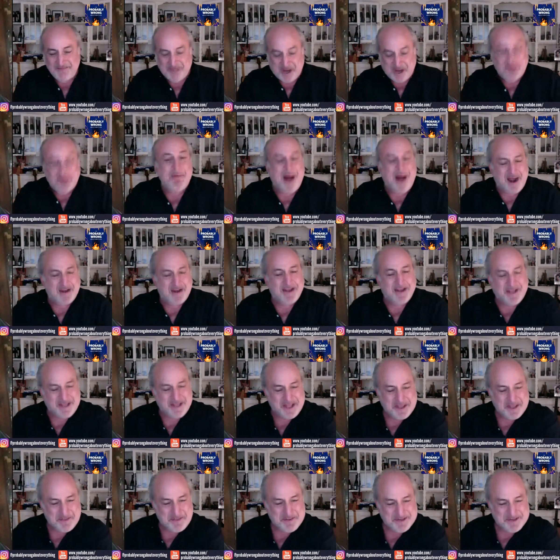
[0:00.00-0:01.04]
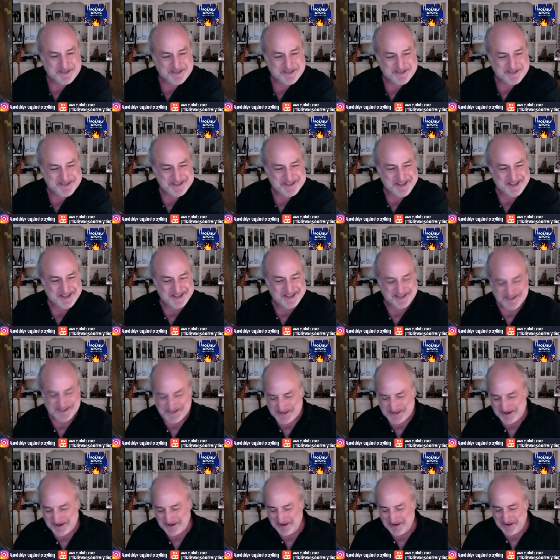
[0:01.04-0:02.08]
the commodity that the business is selling.
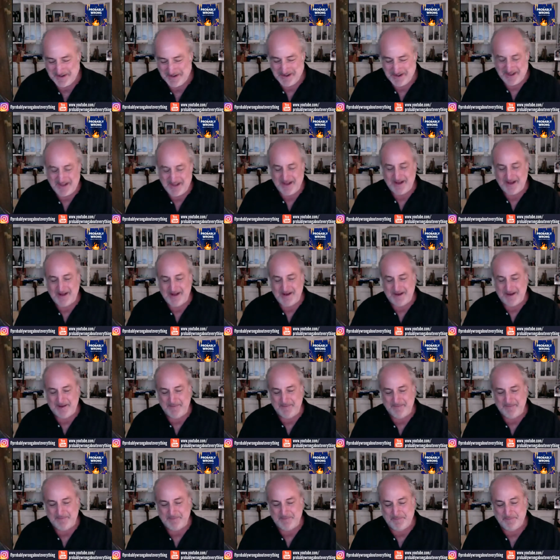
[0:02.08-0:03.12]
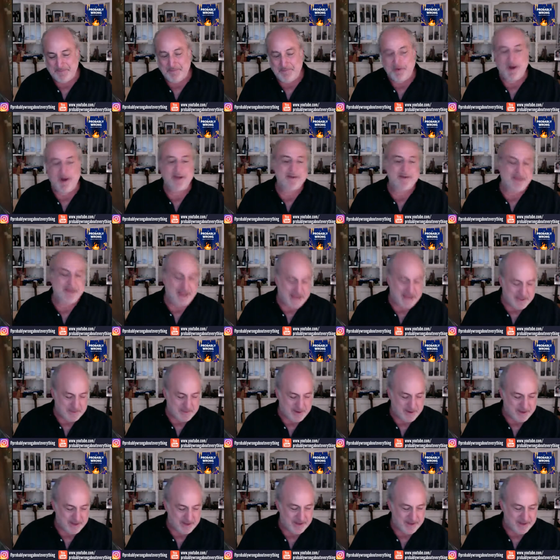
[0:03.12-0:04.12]
So, but anyway,